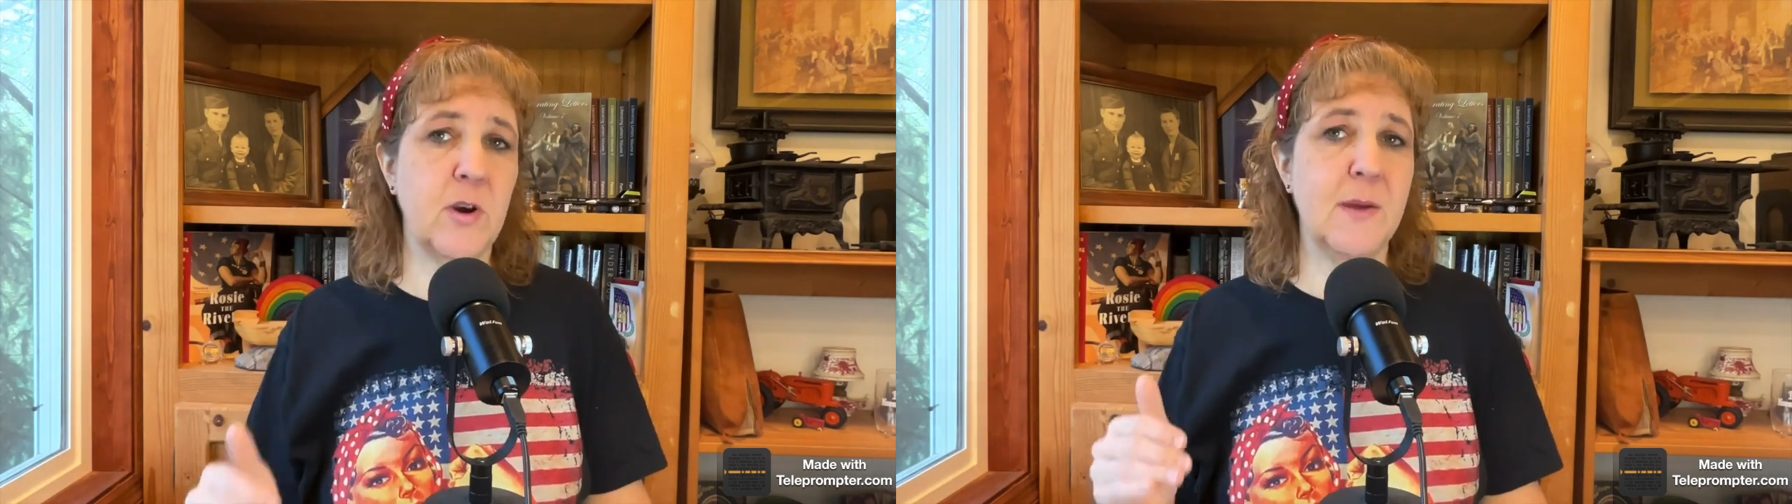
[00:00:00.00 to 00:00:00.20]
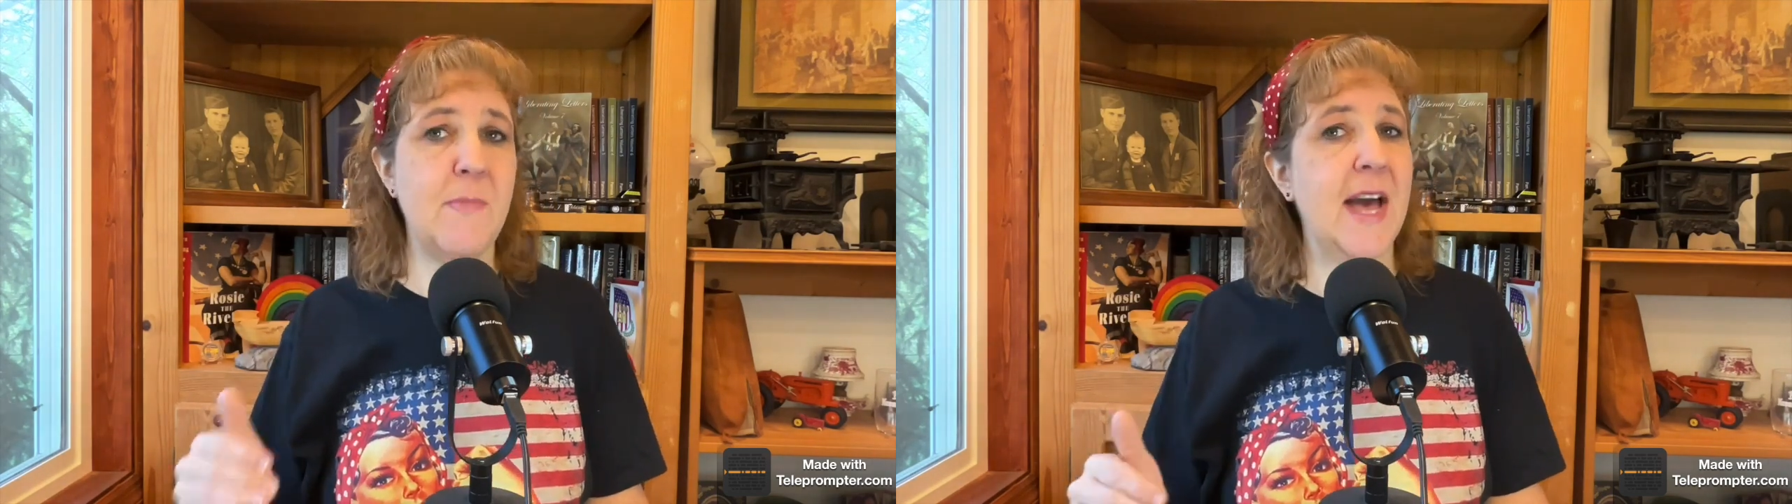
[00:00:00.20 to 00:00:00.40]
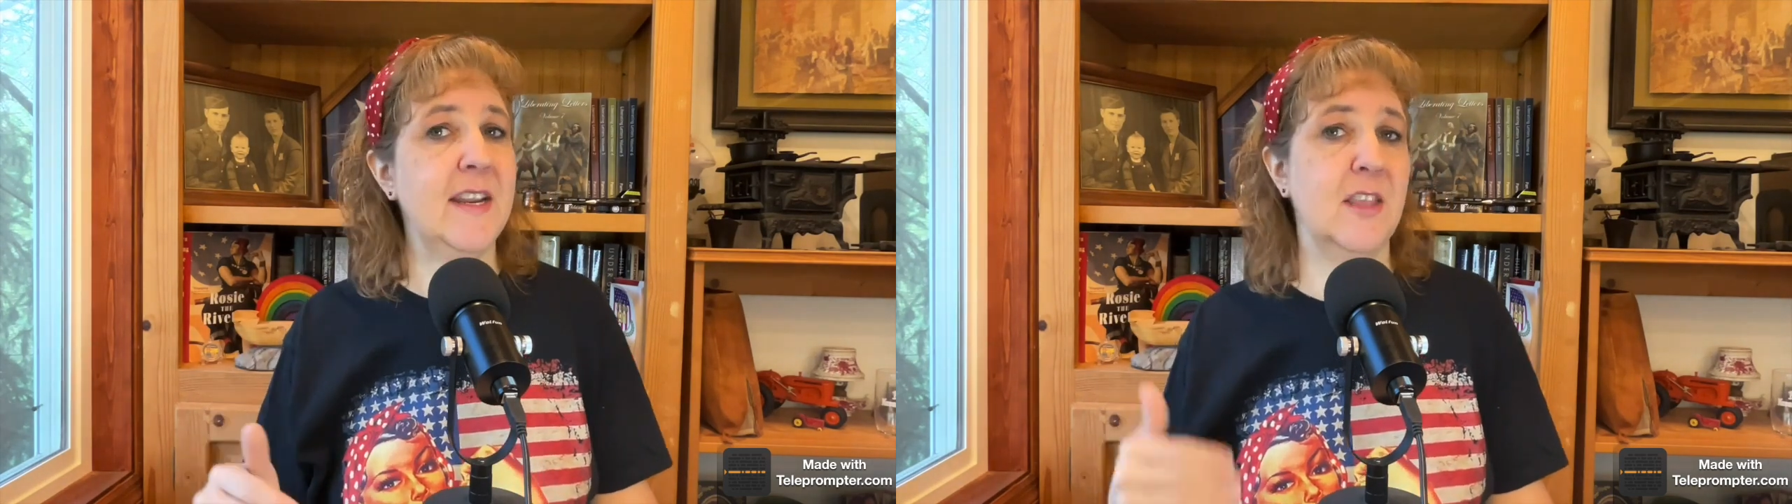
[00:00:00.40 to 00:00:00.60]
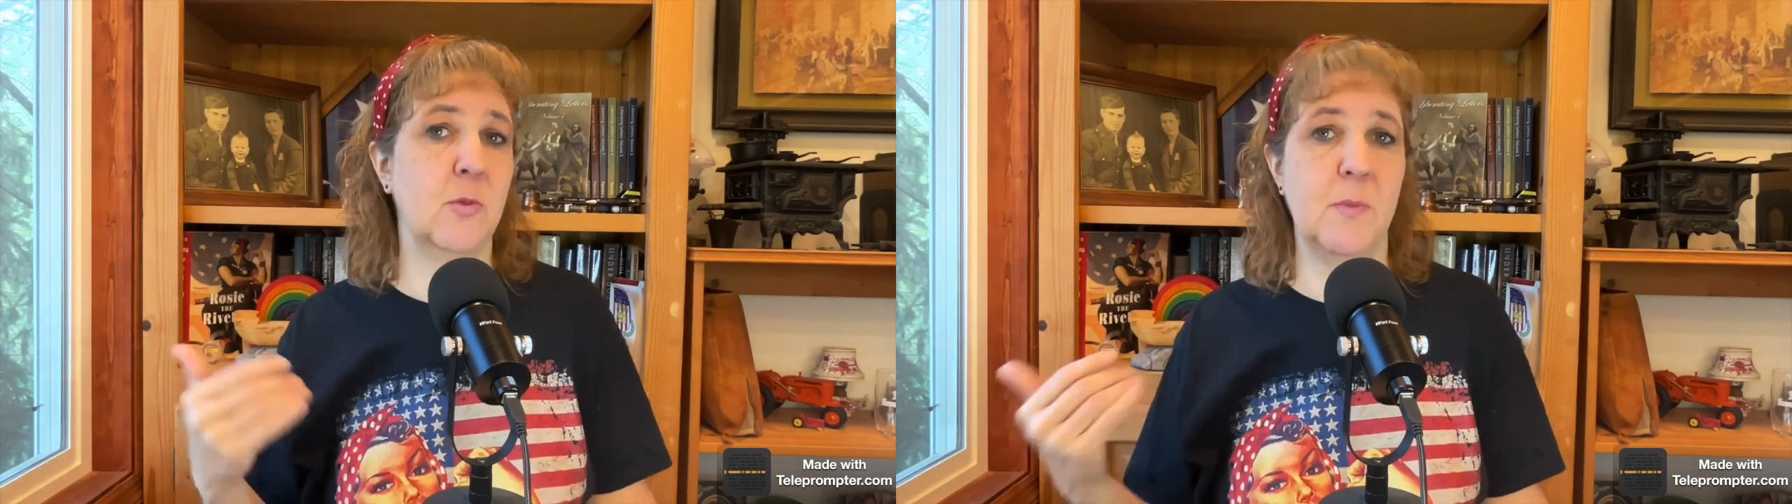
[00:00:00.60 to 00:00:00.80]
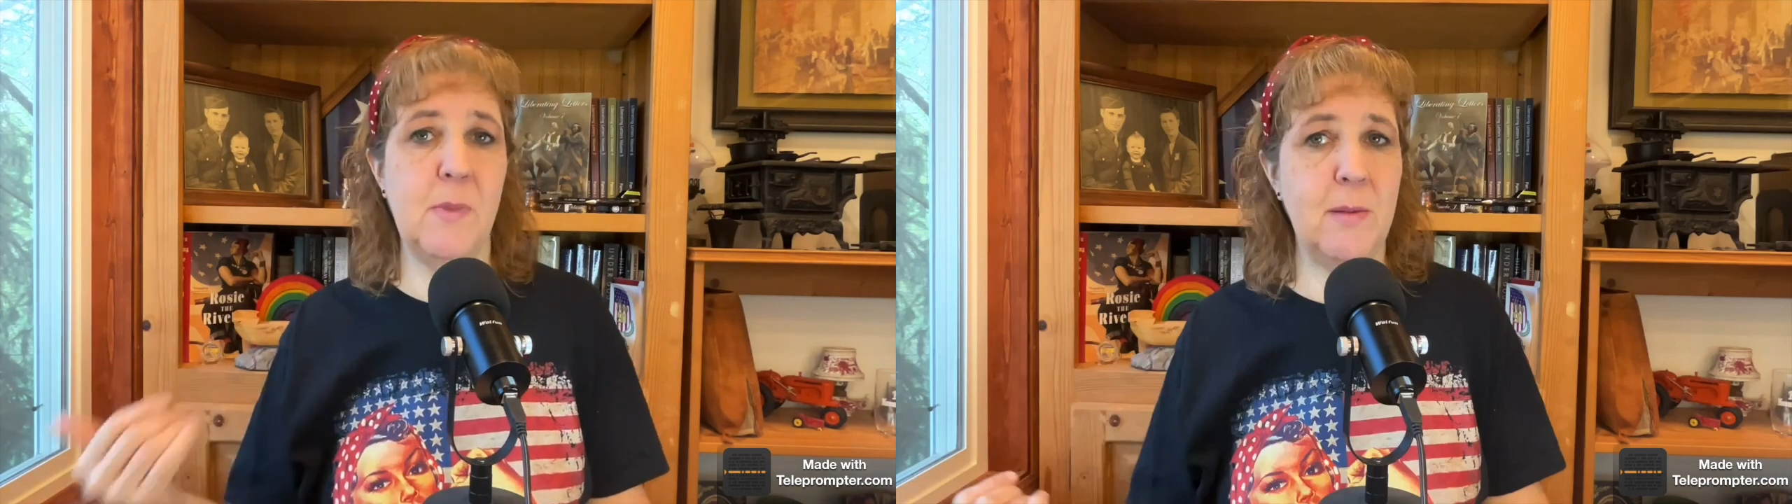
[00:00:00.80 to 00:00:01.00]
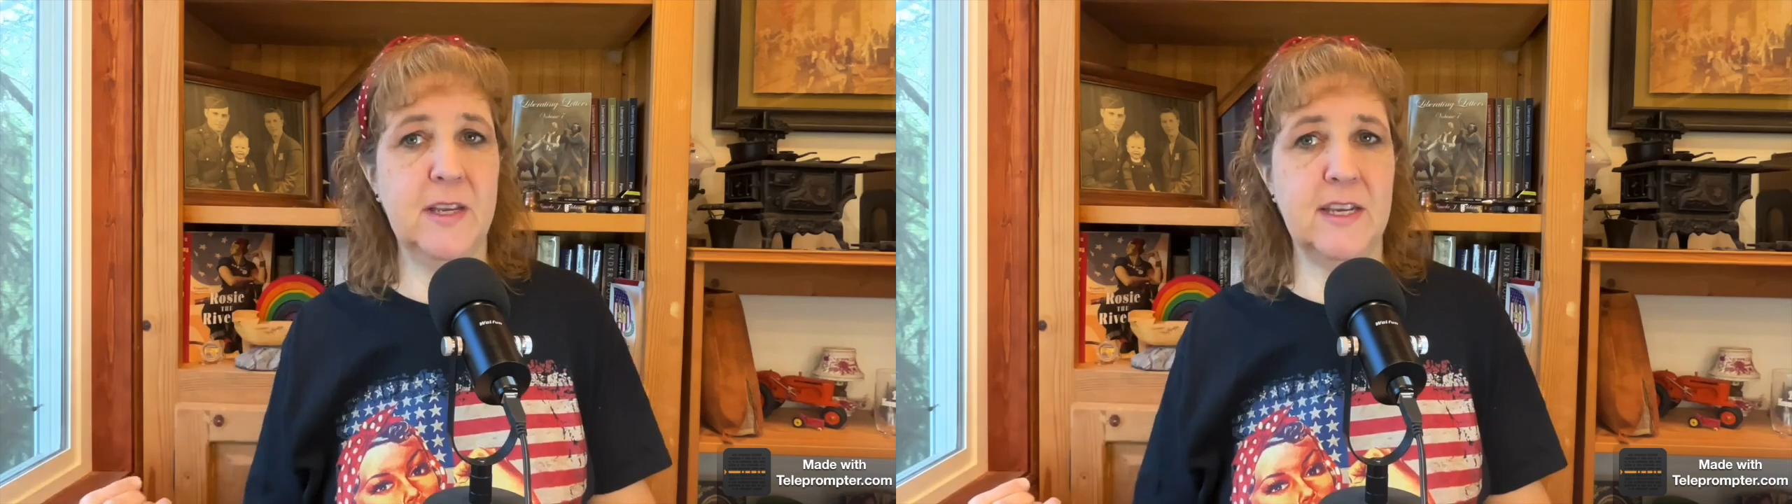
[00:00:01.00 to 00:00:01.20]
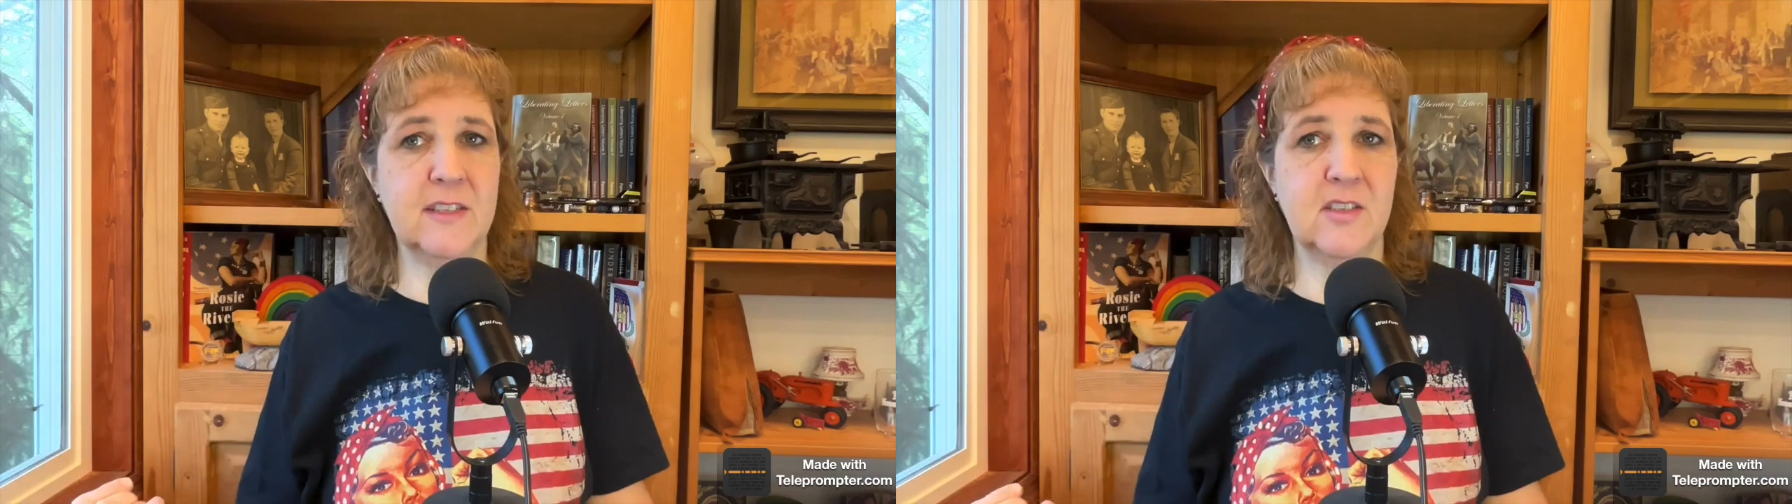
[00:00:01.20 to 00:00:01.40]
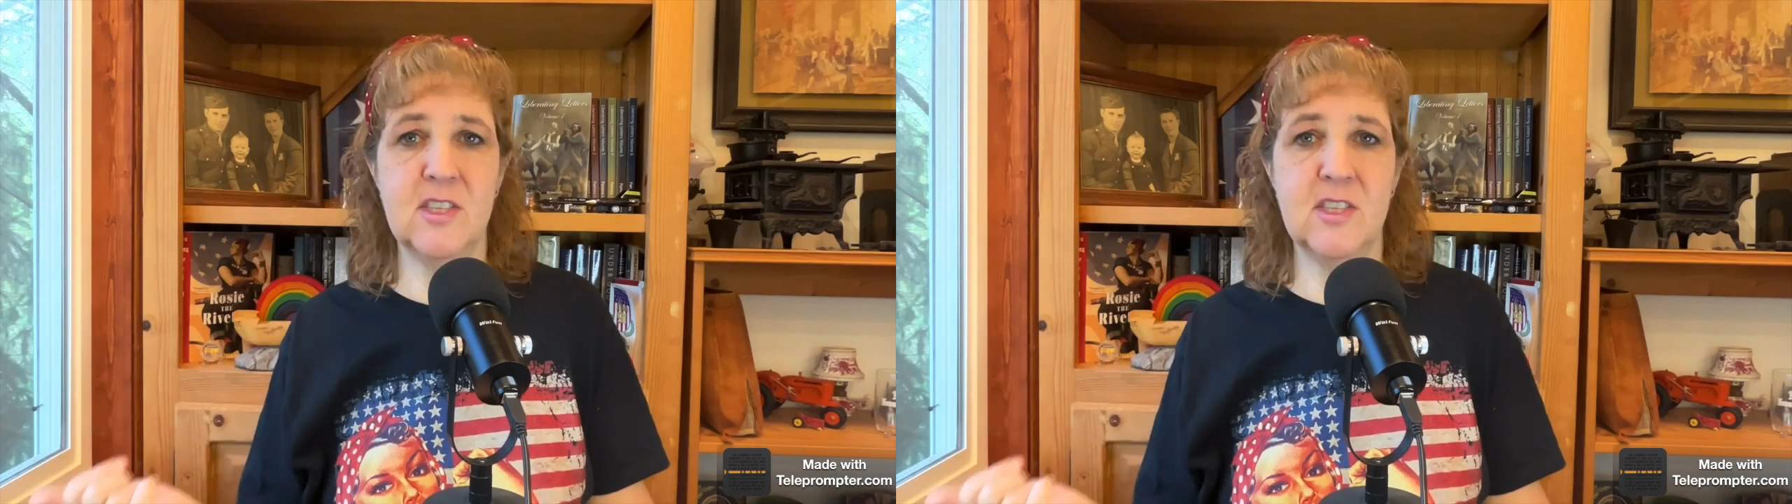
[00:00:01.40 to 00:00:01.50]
combating the Republicans,